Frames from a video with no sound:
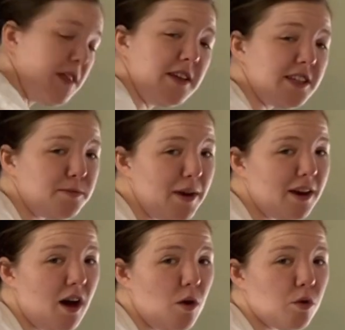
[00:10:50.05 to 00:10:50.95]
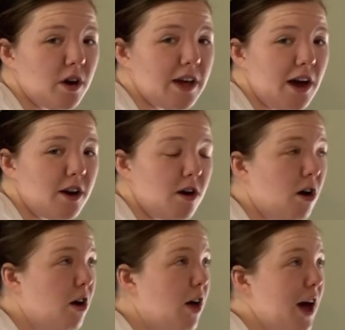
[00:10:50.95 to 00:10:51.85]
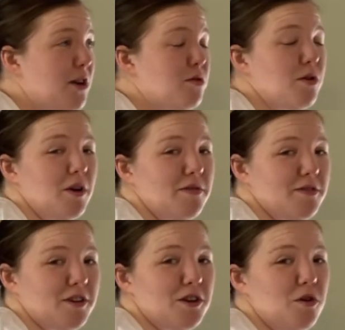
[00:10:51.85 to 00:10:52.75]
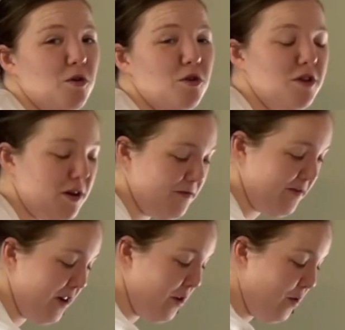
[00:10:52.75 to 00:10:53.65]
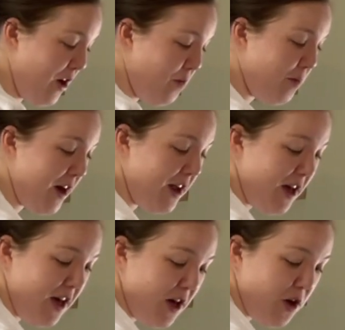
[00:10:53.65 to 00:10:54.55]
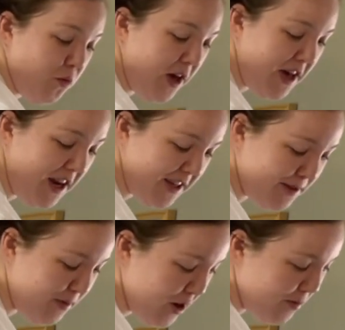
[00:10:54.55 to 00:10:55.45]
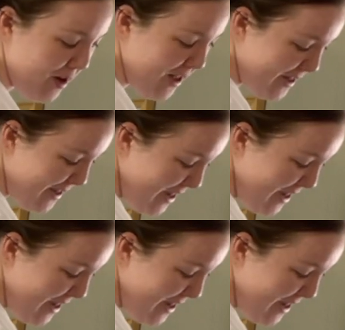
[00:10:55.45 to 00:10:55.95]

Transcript: This may not work out at all. I don't know if they're gonna hold up very well, but we can experiment and